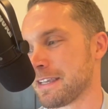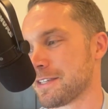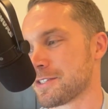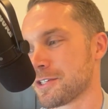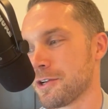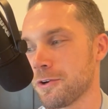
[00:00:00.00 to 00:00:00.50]

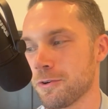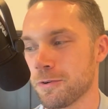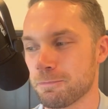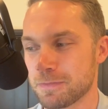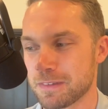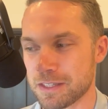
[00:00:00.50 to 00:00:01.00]
So
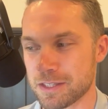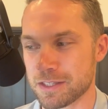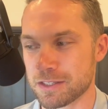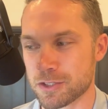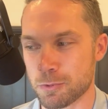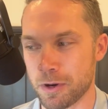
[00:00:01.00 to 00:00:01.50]

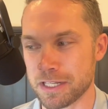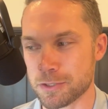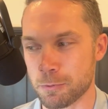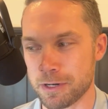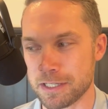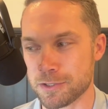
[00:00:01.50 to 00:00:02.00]

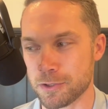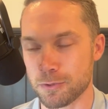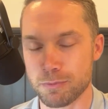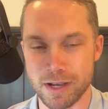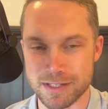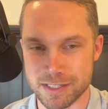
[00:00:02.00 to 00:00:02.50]
2022
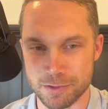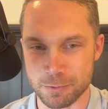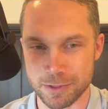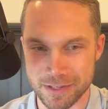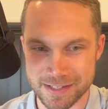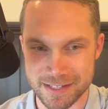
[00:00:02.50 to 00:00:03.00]
Boston
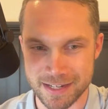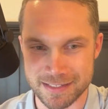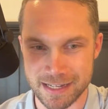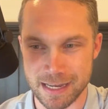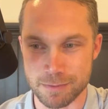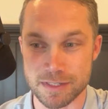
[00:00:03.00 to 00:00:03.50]
Real Estate Times,